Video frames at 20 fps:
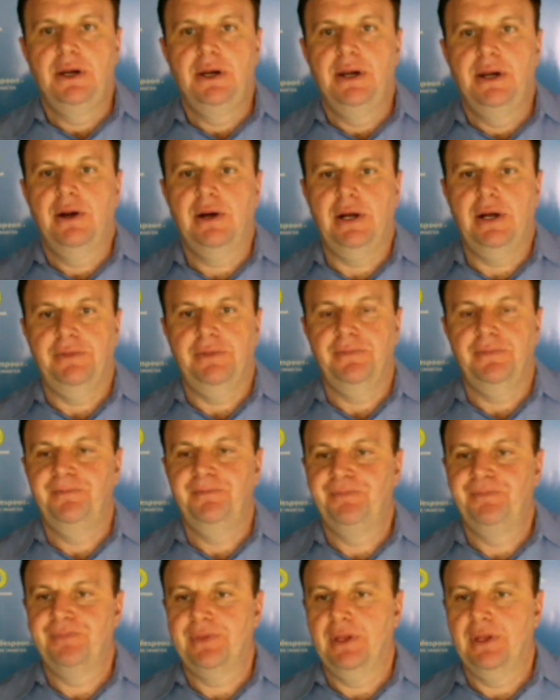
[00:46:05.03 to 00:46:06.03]
All right.
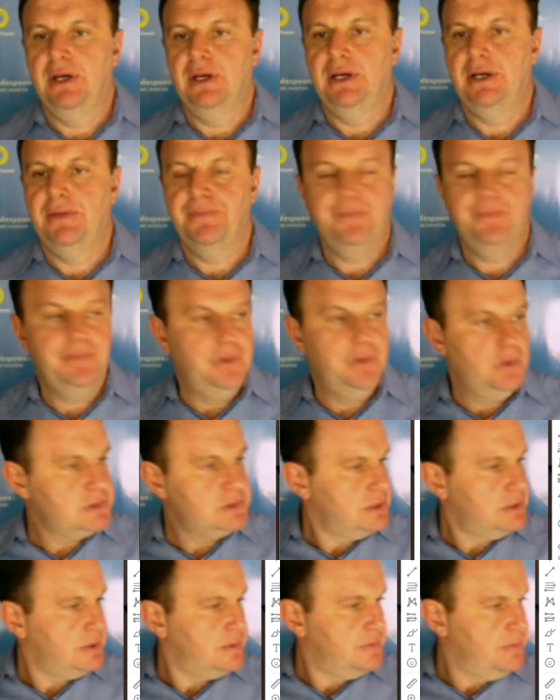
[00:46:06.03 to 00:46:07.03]
Those
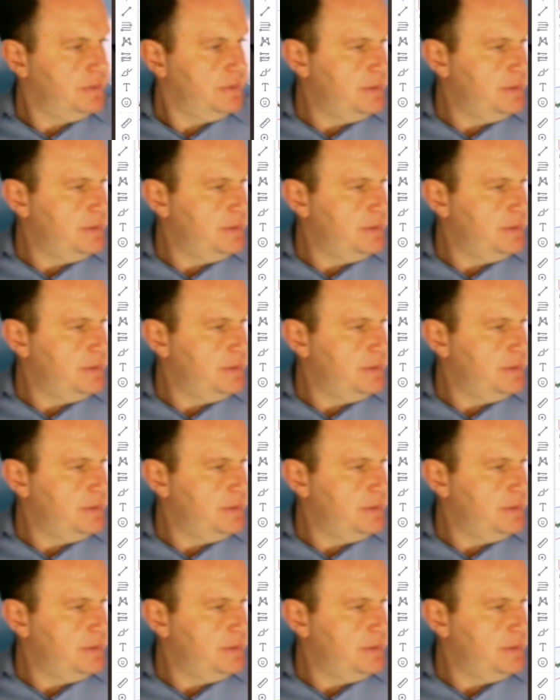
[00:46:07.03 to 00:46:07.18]
are the